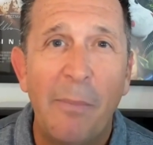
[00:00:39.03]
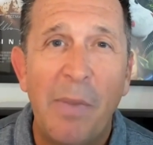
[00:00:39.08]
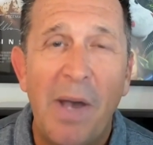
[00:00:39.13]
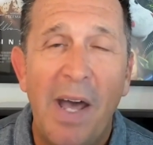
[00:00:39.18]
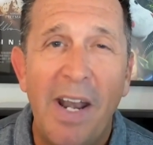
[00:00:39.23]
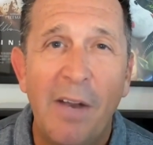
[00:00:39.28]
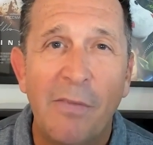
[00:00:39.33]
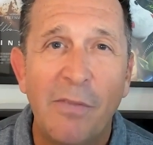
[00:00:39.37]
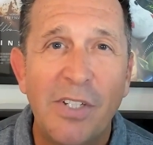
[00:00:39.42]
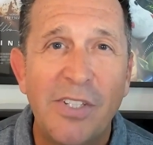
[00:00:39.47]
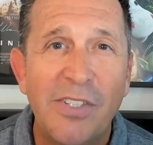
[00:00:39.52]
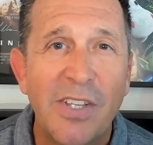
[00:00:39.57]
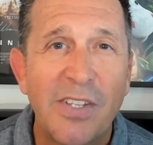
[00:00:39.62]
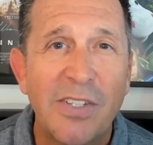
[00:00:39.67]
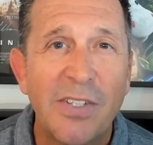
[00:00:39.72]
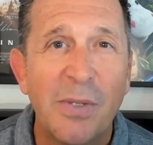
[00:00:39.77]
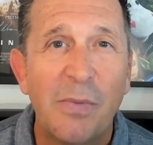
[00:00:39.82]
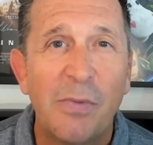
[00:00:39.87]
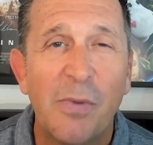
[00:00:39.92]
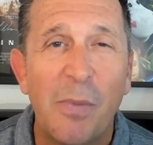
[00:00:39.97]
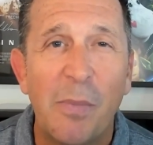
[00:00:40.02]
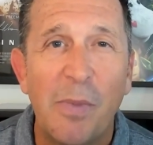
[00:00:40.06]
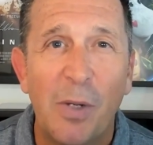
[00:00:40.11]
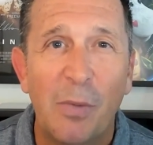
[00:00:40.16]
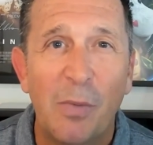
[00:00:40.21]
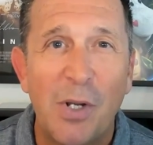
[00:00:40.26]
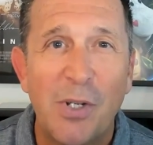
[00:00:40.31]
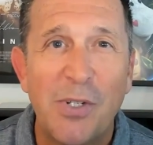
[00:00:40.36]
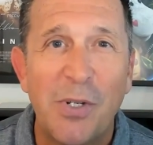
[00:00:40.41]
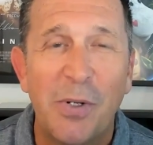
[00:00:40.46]
about every system from the
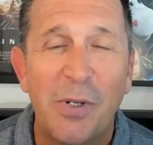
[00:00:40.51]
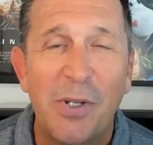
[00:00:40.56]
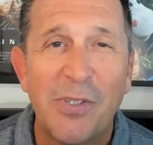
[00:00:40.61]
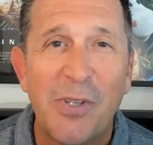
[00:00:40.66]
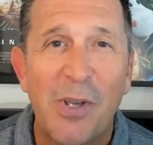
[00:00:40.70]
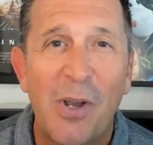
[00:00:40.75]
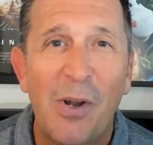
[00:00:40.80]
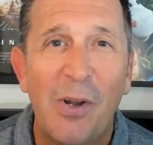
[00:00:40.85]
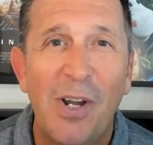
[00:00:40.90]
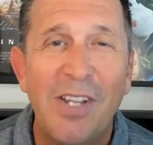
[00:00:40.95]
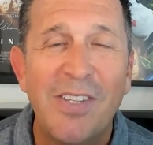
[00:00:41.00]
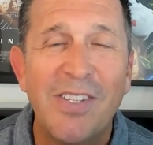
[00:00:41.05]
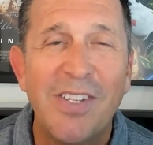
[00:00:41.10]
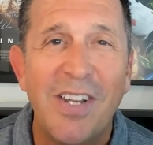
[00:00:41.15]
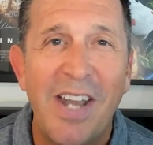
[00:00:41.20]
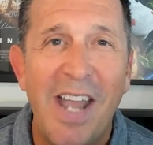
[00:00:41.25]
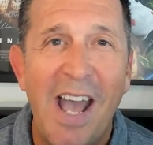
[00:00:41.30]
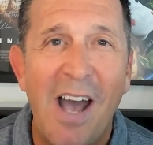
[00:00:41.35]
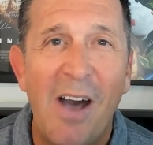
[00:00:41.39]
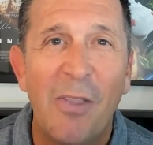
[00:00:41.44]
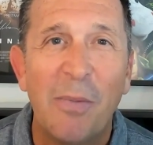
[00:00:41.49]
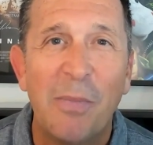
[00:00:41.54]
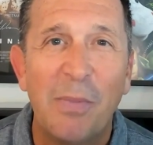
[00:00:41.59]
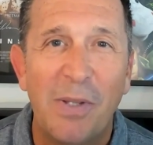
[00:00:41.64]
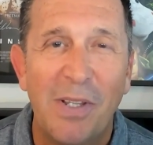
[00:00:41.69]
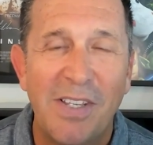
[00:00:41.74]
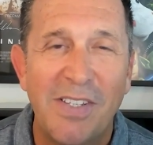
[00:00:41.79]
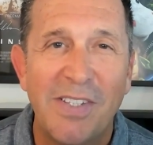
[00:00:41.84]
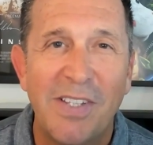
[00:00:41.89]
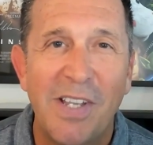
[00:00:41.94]
original Atari to now the
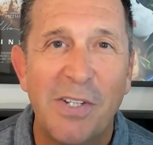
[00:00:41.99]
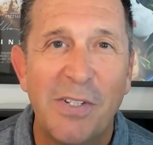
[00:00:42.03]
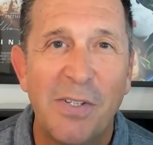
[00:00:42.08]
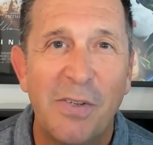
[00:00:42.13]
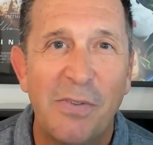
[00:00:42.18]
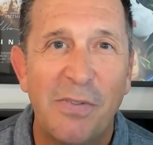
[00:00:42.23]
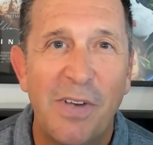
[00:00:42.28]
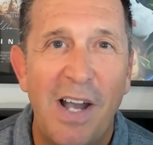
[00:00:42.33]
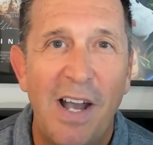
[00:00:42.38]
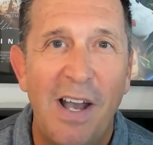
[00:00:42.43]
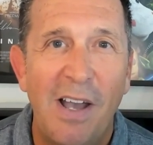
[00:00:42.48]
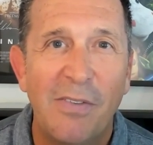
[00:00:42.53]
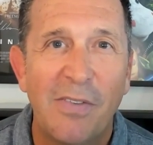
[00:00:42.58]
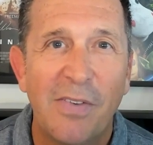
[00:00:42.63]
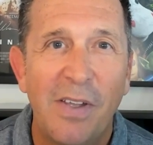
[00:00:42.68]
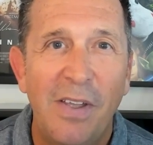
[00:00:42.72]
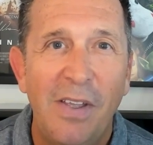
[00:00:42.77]
PlayStation 5.